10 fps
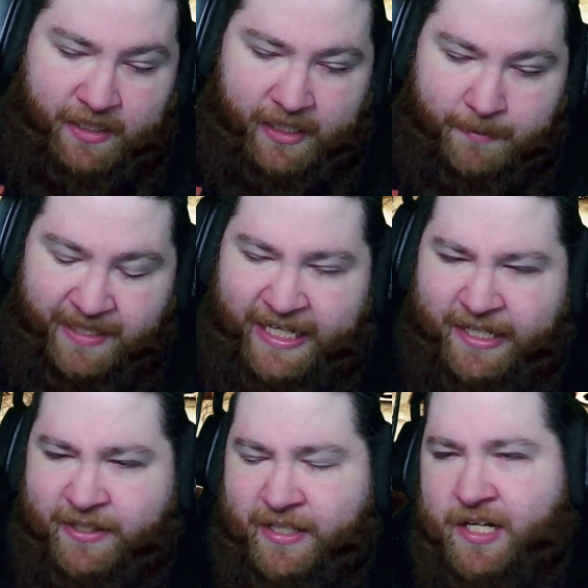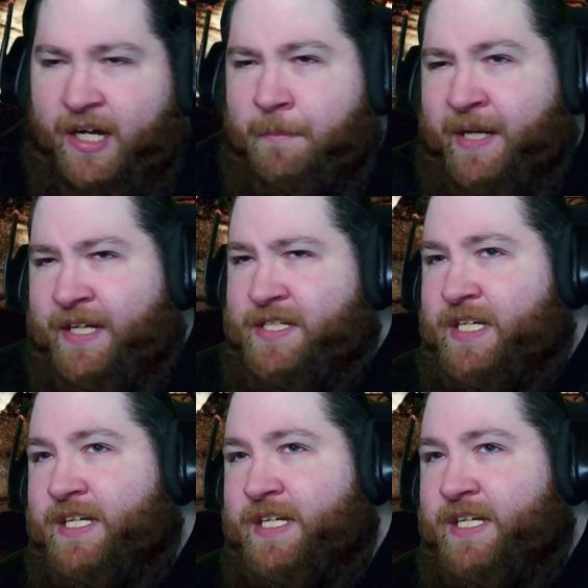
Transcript: Mechanically, the combat